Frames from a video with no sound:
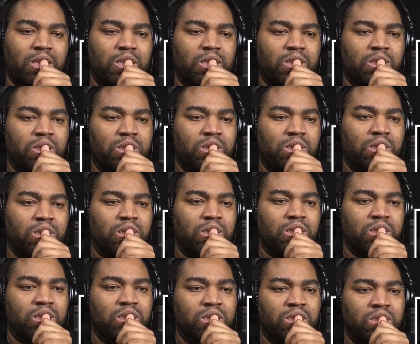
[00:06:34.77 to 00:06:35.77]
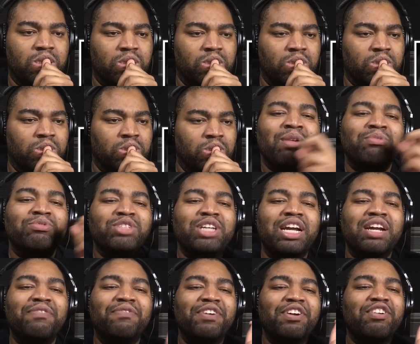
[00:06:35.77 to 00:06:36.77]
Uh, meet me and play for later? I'm
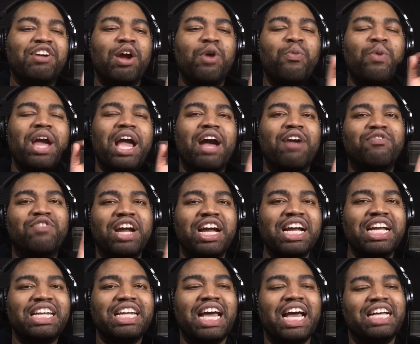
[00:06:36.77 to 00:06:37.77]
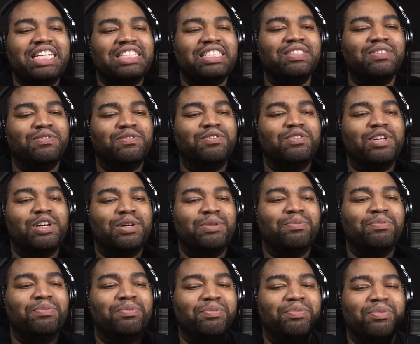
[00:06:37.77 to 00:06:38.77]
trying to figure out where I recognize him
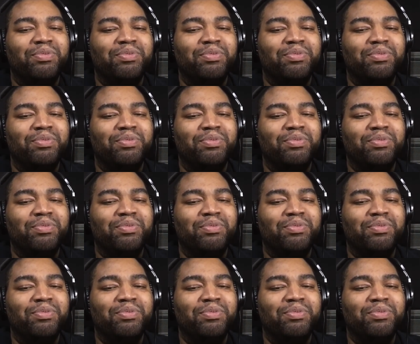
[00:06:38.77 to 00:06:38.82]
from.